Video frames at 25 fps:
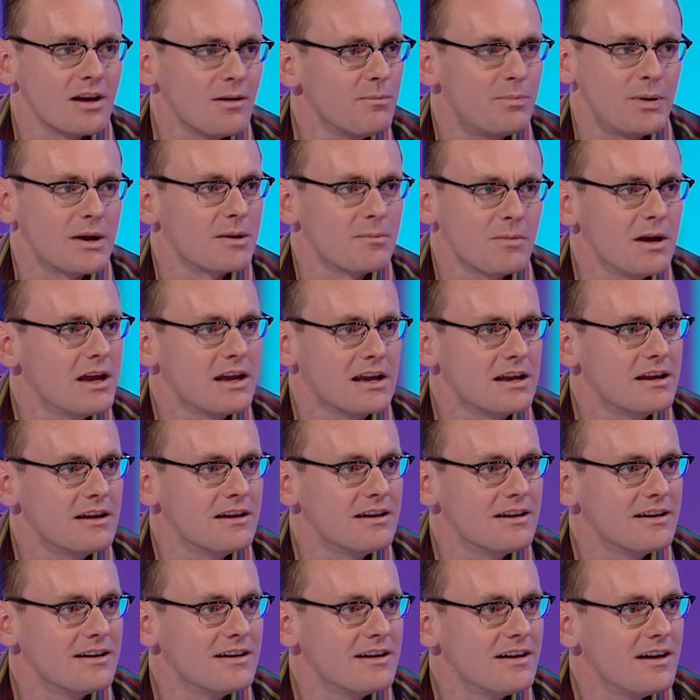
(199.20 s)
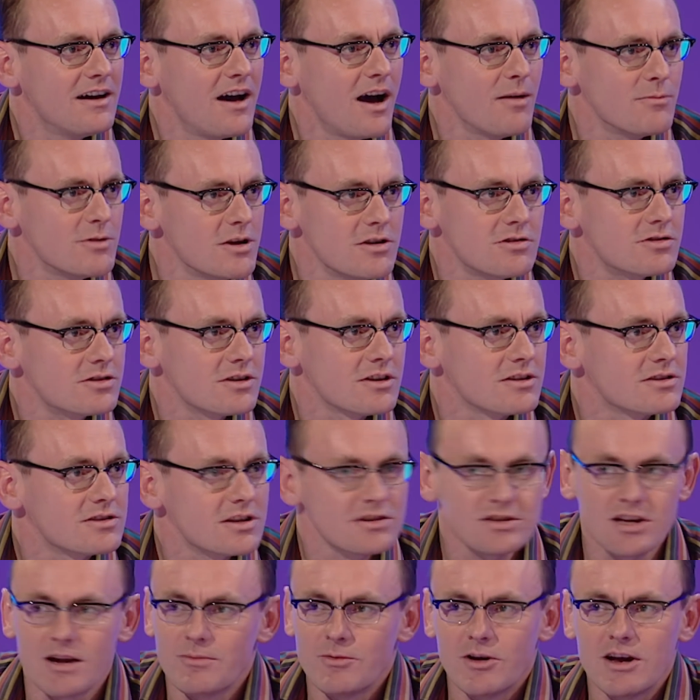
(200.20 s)
Don't pick me. I'm useless."
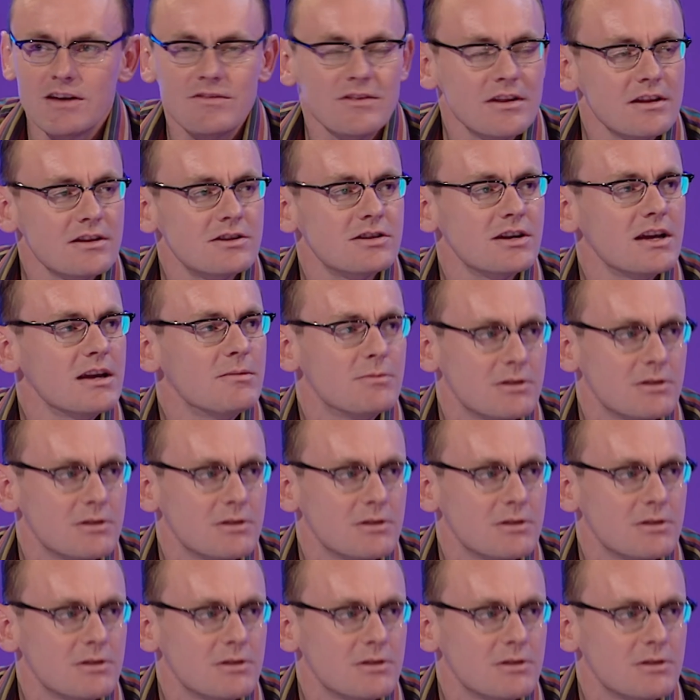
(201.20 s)
I said, "I'm not even in the team."